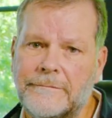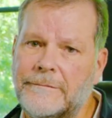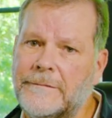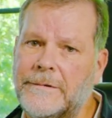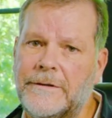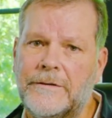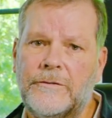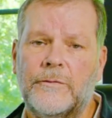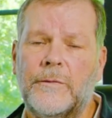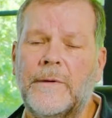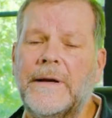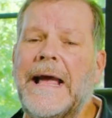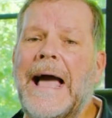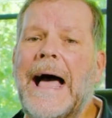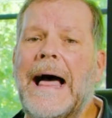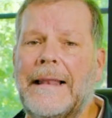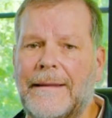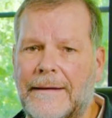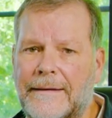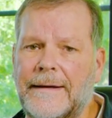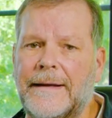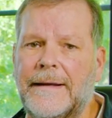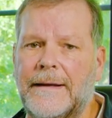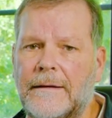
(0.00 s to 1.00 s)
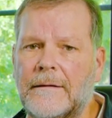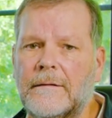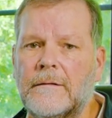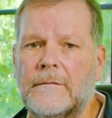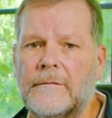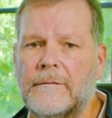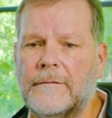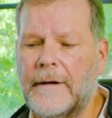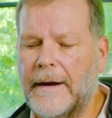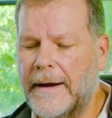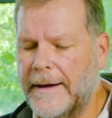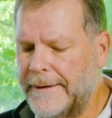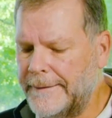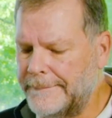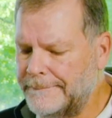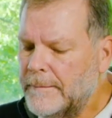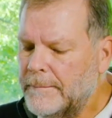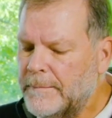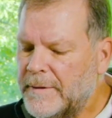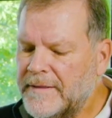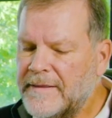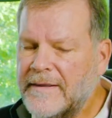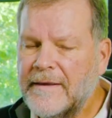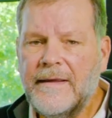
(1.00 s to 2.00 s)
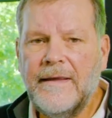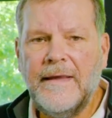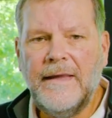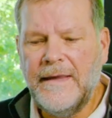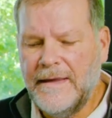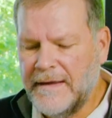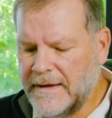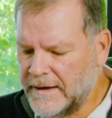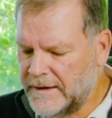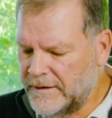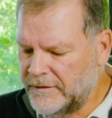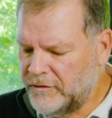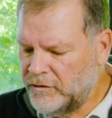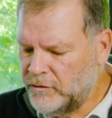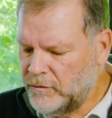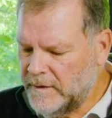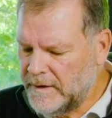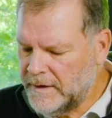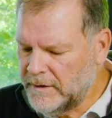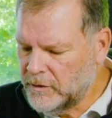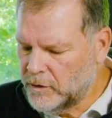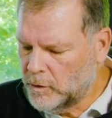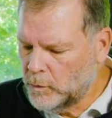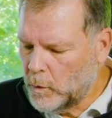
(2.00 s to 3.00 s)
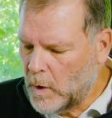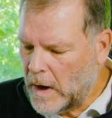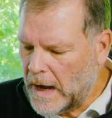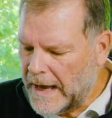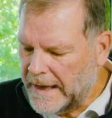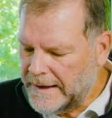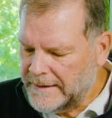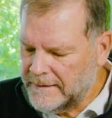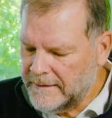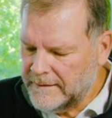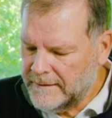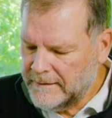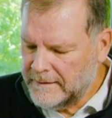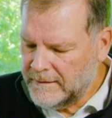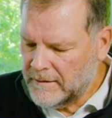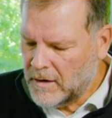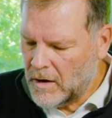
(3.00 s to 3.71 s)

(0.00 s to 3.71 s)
It's reality, right? But the key is you either want